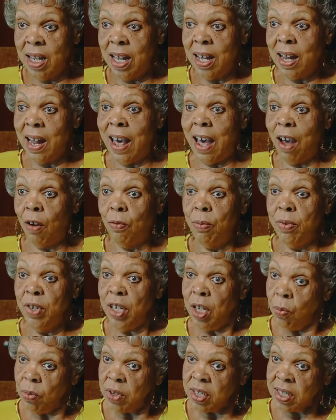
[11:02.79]
that I
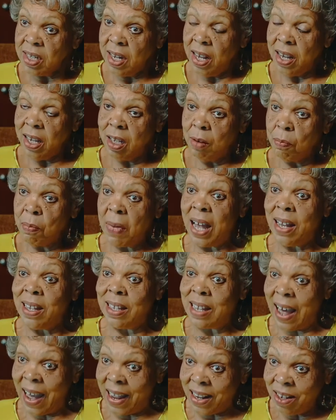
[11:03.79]
really was taking my
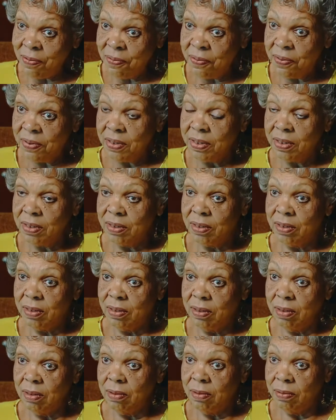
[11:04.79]
life
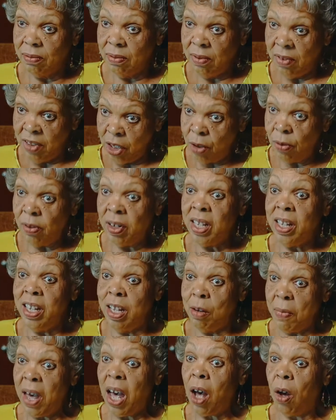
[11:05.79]
literally
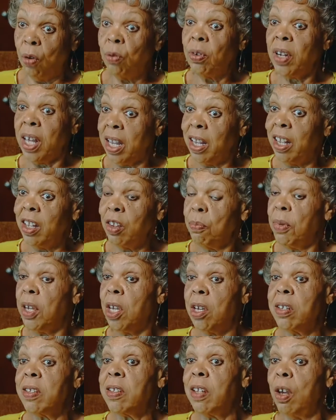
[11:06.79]
in my own hands
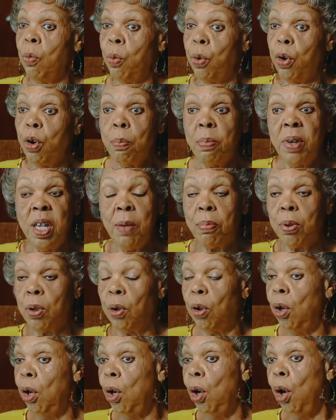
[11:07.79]
because there were
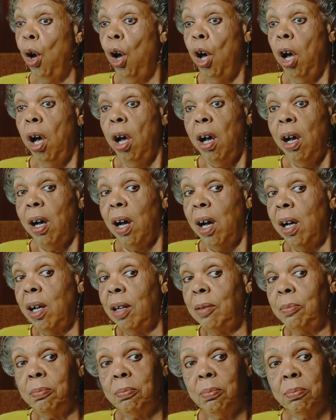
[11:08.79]
people
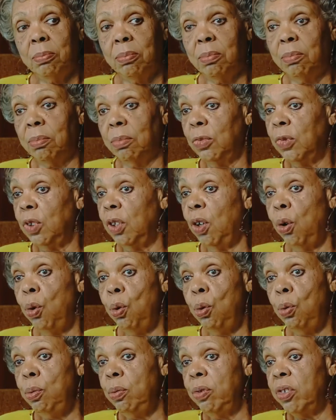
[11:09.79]
um,
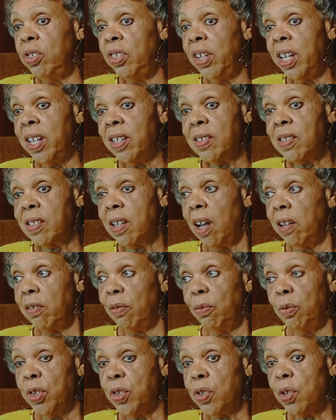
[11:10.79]
who just was